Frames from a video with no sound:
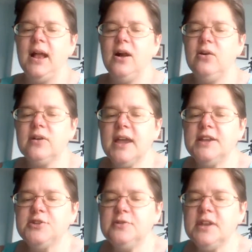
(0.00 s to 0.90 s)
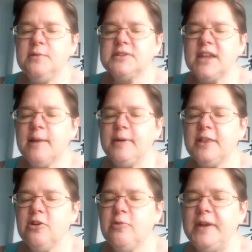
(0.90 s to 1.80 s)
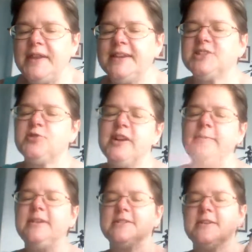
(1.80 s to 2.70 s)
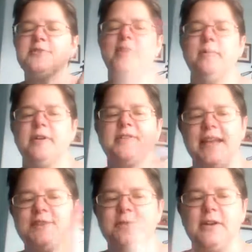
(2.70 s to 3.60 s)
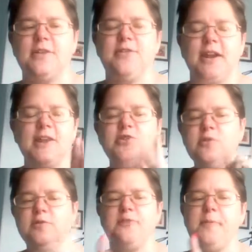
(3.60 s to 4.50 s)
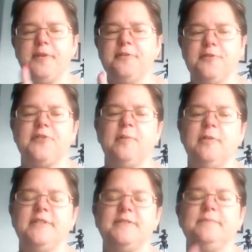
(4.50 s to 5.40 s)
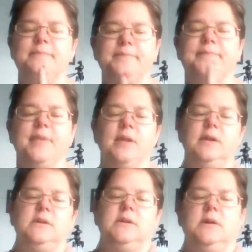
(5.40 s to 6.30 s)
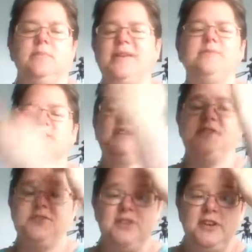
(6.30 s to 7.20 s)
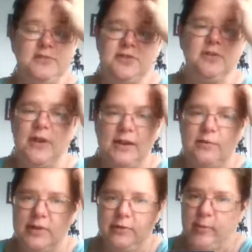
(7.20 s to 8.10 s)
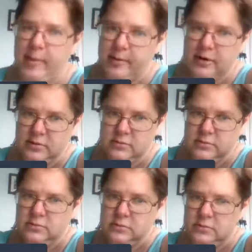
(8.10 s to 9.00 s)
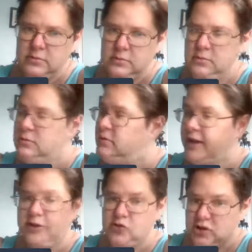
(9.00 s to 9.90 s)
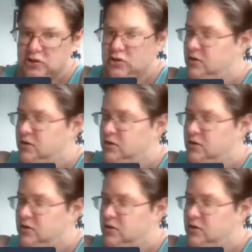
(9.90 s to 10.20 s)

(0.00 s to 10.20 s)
Okay, he was camping there a week. Yes, 20 minutes out of Cranbrook. That's right. I knew it was familiar for some reason. But it was a gazillion years ago. I don't really remember. Thank you, Josh.